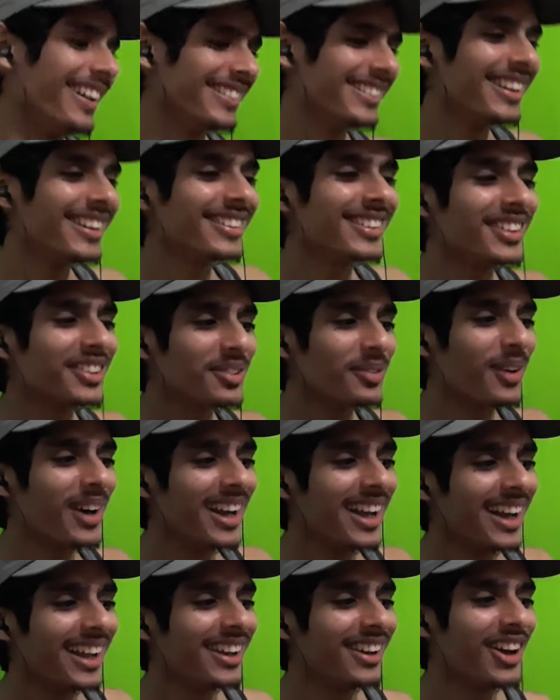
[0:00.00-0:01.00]
This is why
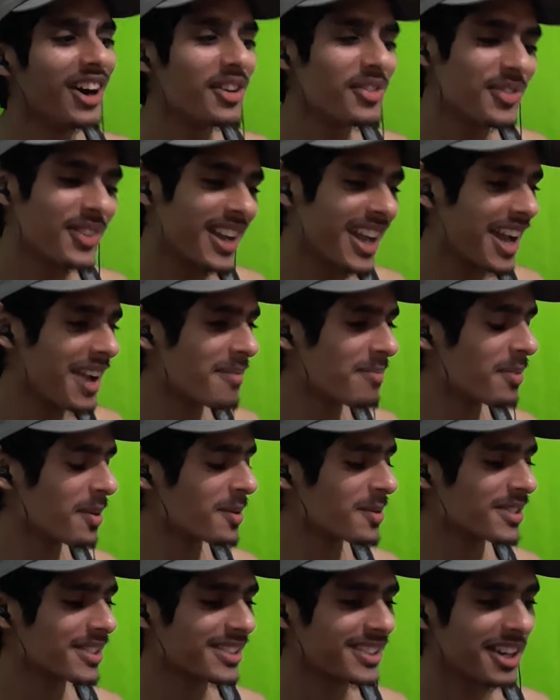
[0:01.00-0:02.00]
I love
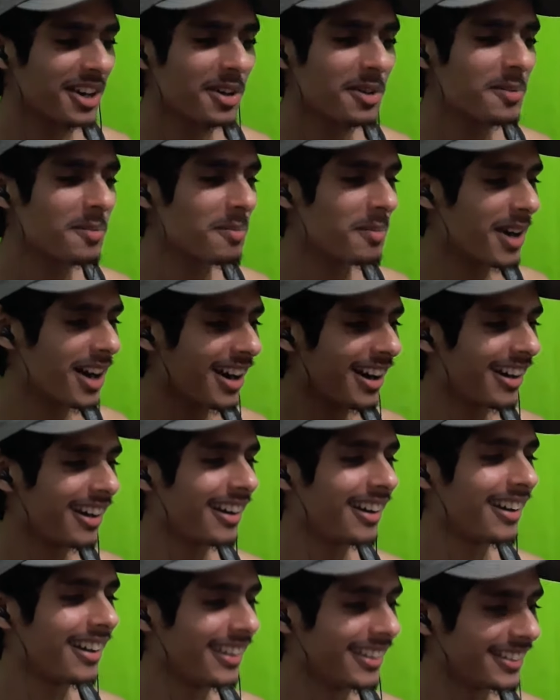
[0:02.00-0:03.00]
K-pop so
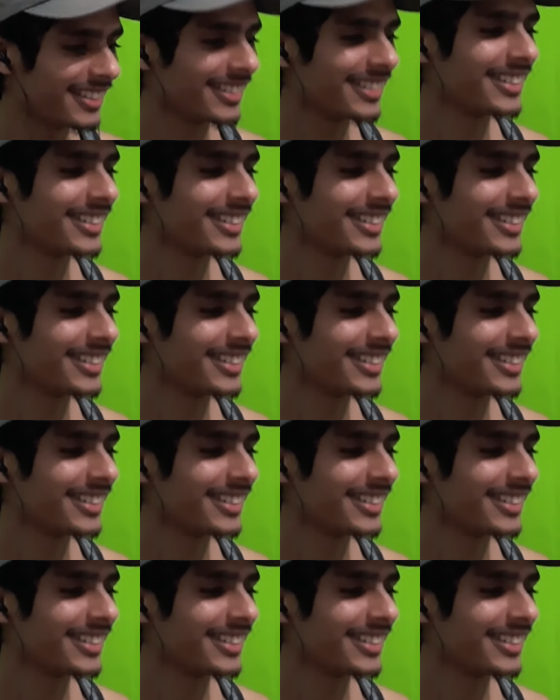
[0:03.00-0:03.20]
much.